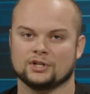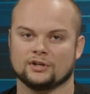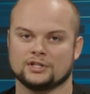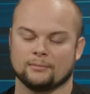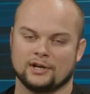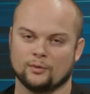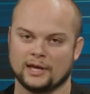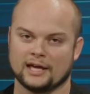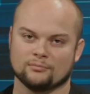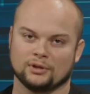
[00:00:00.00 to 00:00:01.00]
And Tim, I know we
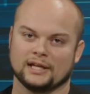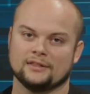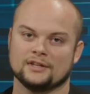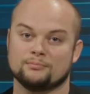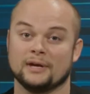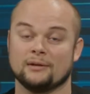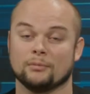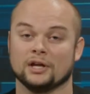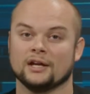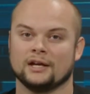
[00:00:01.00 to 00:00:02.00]
hadn't planned this bit,
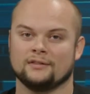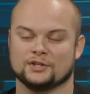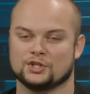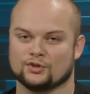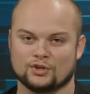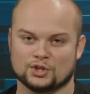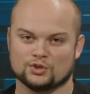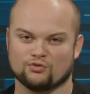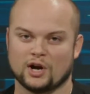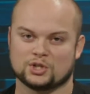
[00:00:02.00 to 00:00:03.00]
but this is
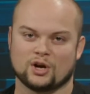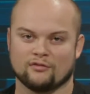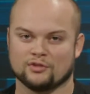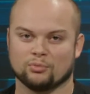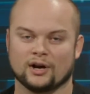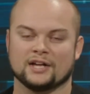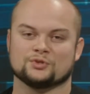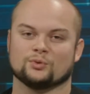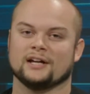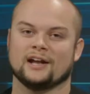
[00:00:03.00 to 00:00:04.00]
fresh off the press,
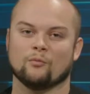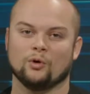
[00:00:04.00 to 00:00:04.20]
right? And I won't